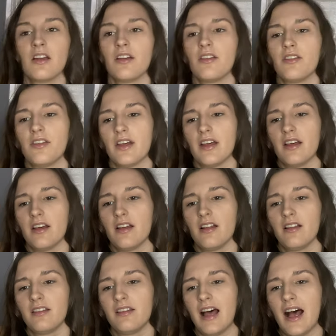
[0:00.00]
the
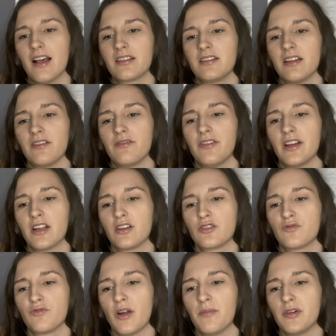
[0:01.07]
Lasting Finish
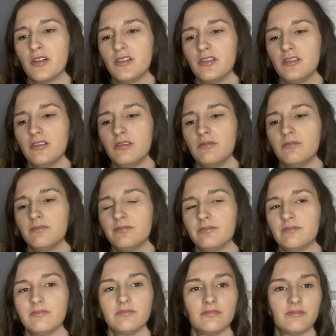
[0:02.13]
Rimmel
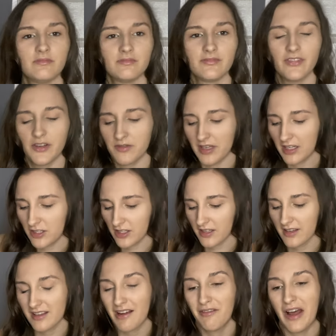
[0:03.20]
foundation
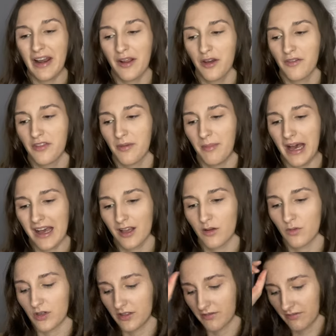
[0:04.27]
because I ran out of the MAC
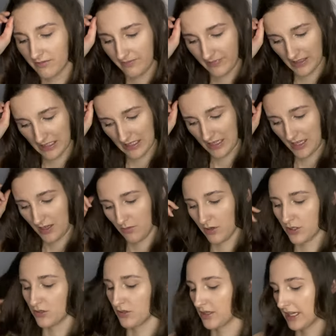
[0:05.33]
one,
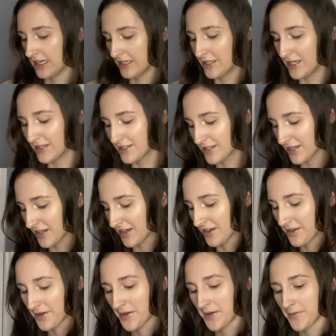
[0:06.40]
which took ages to
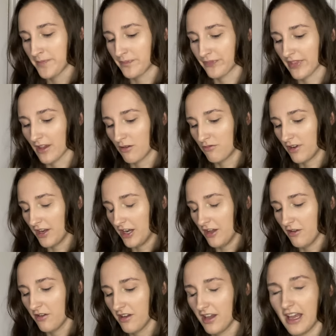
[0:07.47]
run
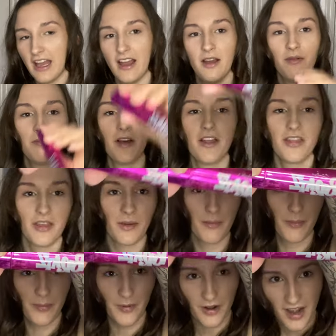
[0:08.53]
out. The
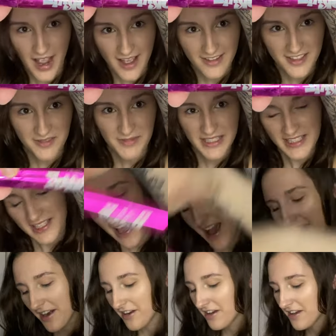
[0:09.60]
Bratz
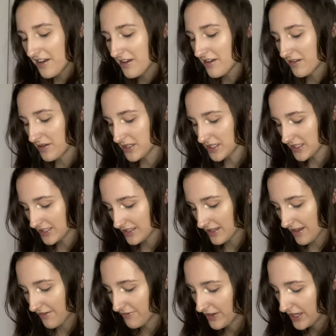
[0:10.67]
mascara, which is
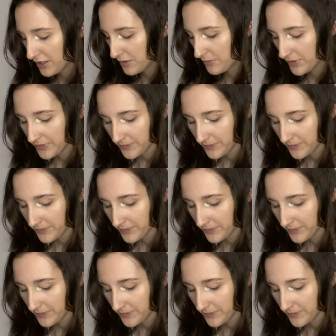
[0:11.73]
a vibe.